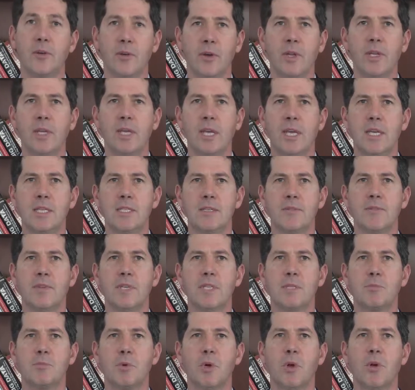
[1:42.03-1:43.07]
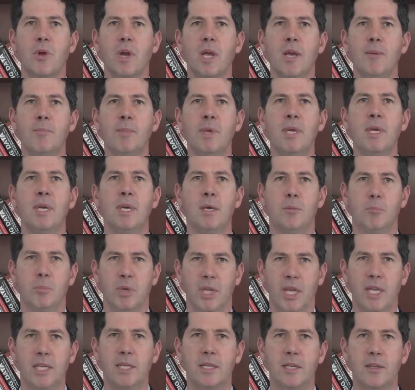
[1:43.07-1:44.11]
or in the case of this program,
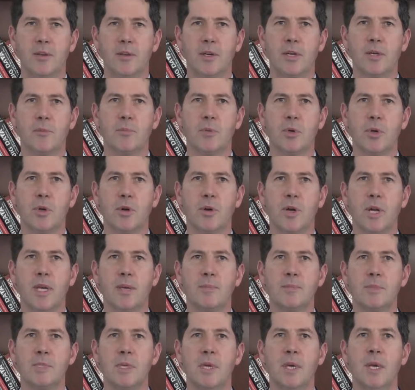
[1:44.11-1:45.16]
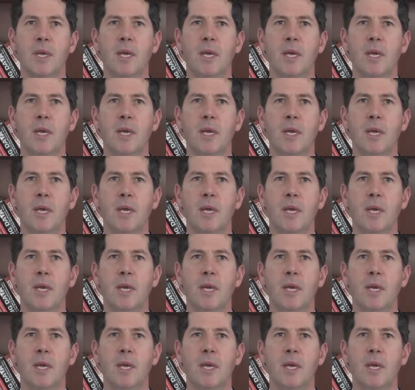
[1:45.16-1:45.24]
blended learning programs,